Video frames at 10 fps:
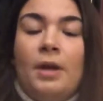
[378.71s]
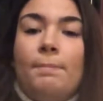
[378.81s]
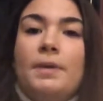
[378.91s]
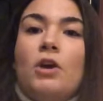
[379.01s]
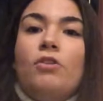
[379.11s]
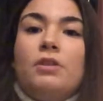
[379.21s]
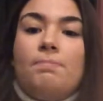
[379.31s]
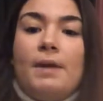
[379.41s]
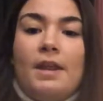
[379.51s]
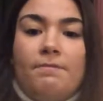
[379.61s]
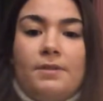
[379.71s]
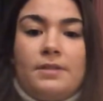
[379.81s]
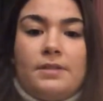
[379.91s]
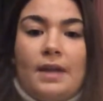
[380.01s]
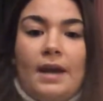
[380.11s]
Beyond the
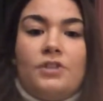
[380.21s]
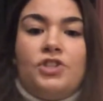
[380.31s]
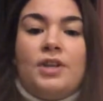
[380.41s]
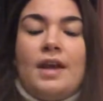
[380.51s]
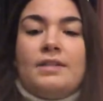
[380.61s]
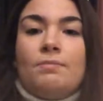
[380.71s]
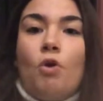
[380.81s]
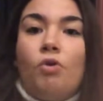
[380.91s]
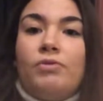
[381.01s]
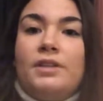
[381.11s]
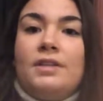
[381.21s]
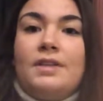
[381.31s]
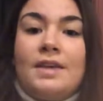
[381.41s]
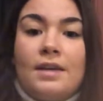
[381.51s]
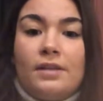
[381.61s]
benefits that GenASM already
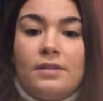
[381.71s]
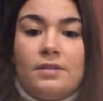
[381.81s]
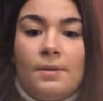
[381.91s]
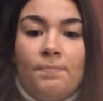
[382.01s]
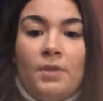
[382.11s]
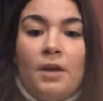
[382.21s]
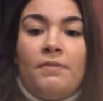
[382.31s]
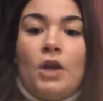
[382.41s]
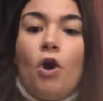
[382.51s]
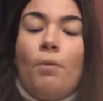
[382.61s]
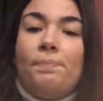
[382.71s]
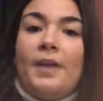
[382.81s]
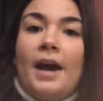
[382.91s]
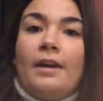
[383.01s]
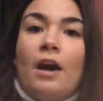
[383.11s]
yields, we hope
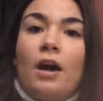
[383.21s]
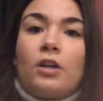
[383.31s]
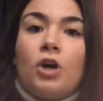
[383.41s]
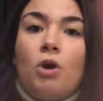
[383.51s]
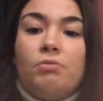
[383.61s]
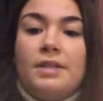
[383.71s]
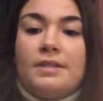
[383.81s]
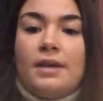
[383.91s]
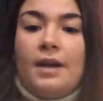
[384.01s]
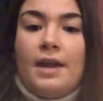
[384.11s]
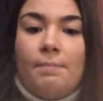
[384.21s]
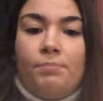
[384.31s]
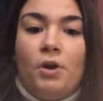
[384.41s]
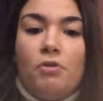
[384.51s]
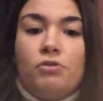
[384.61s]
that our co-design
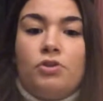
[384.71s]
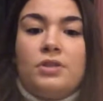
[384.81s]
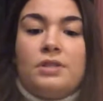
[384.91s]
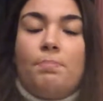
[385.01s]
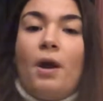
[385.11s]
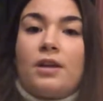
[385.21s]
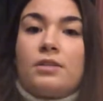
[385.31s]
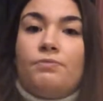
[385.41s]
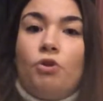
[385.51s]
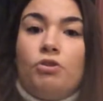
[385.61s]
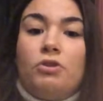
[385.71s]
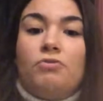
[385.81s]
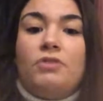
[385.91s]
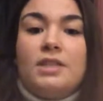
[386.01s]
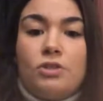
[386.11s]
approach sparks further
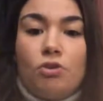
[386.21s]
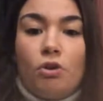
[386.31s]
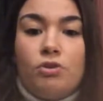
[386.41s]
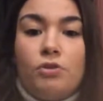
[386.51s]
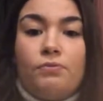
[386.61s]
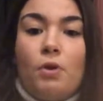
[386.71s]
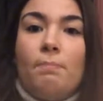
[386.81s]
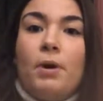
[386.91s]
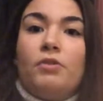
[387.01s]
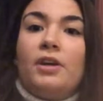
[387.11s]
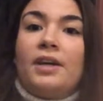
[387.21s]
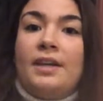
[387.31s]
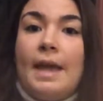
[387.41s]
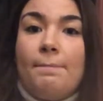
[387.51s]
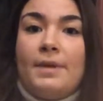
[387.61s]
research from both
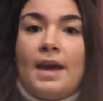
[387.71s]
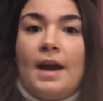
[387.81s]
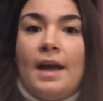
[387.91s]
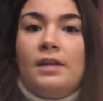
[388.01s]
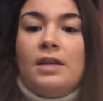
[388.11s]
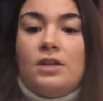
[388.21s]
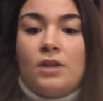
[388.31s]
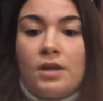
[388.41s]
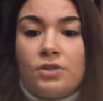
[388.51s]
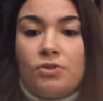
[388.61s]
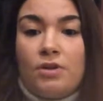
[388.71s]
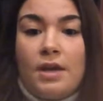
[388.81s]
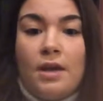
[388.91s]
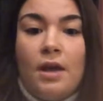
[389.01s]
academia and industry